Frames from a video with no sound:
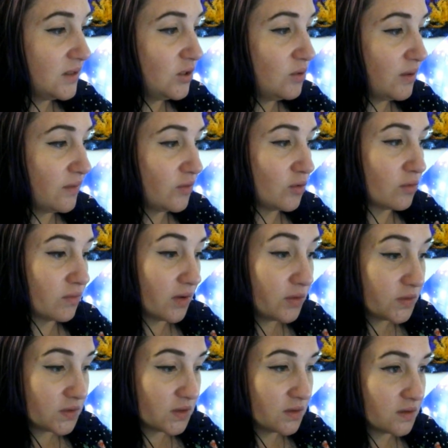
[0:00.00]
Then you have your
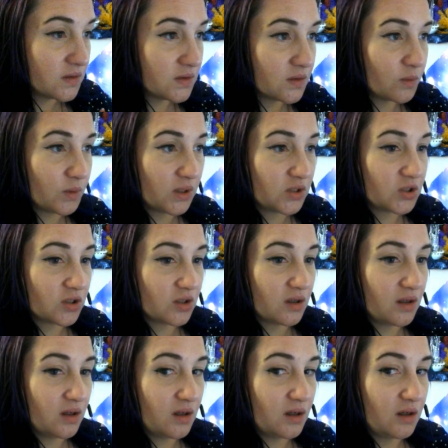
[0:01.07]
roasters, which
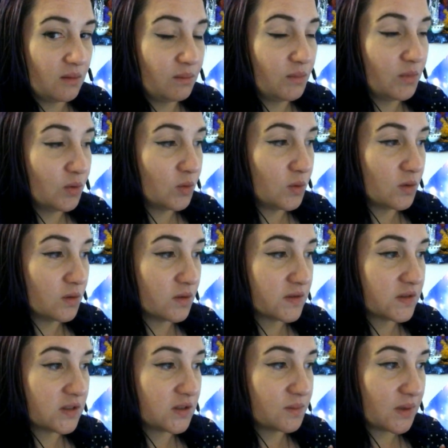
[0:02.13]
are more
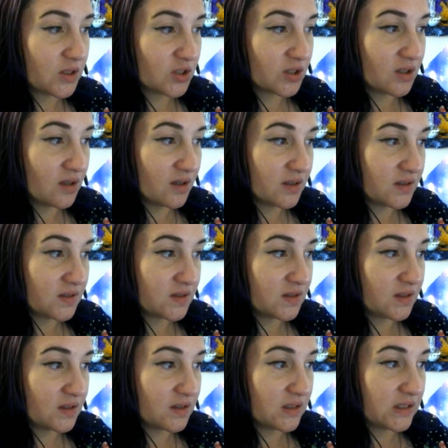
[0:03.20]

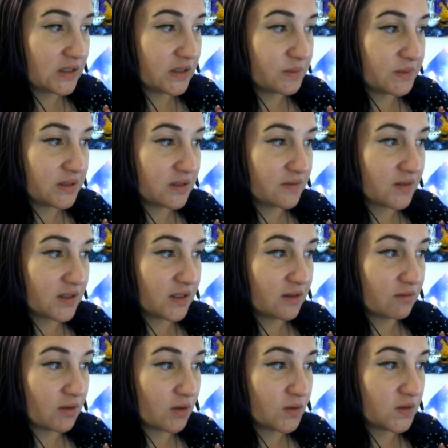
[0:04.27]
specialised in
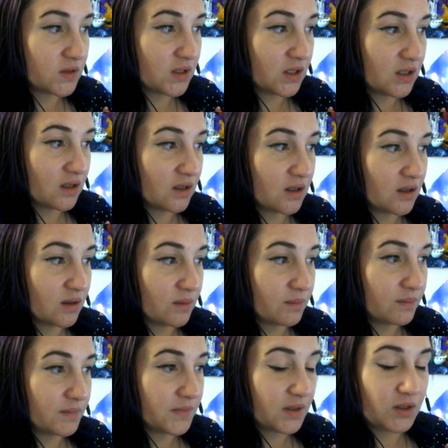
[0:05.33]
specifically roasting
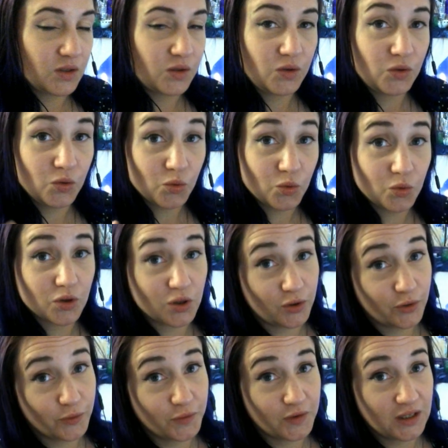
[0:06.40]
your
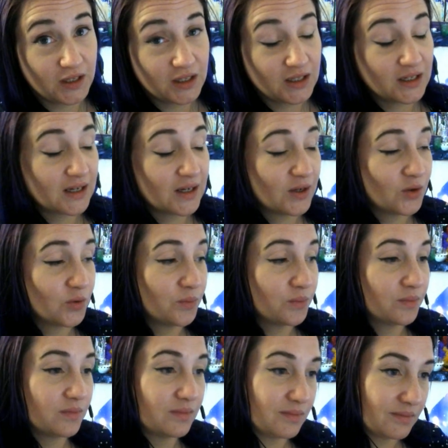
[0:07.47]
coffee. Now,
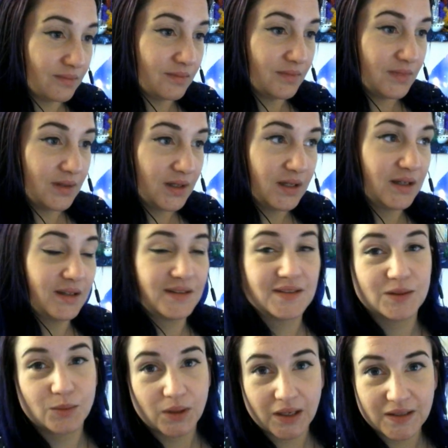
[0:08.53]

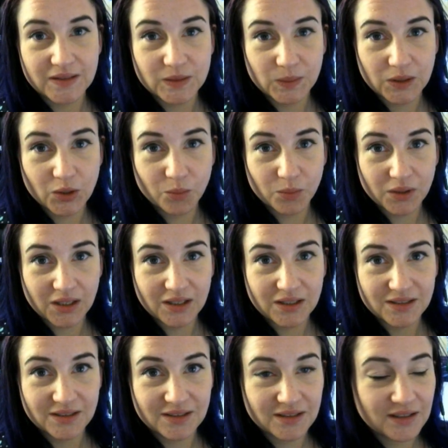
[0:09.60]
this is where it gets a bit
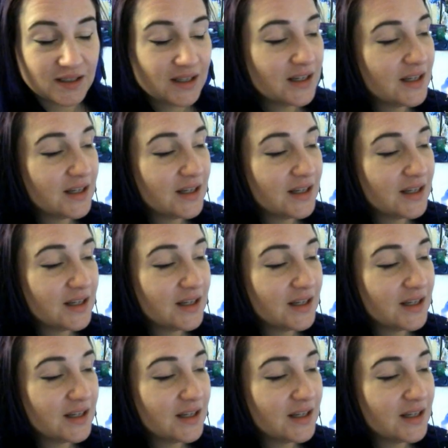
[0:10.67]
complicated.